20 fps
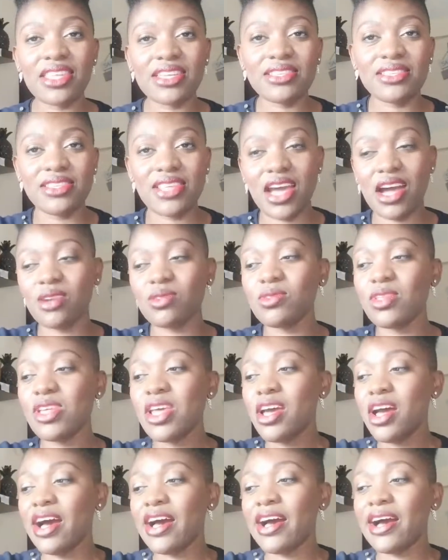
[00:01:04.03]
this down.
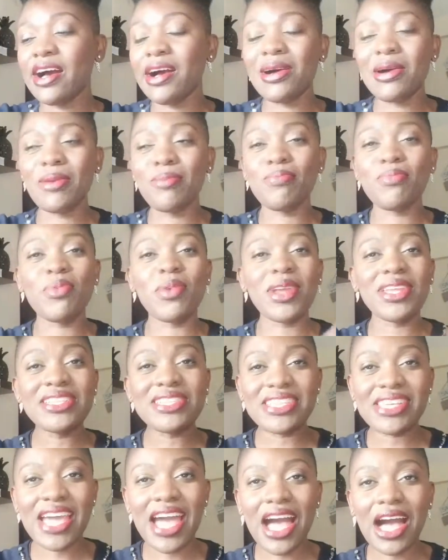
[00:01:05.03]

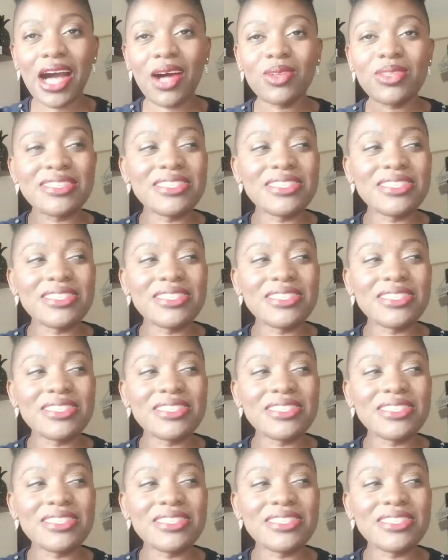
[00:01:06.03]
Print it out.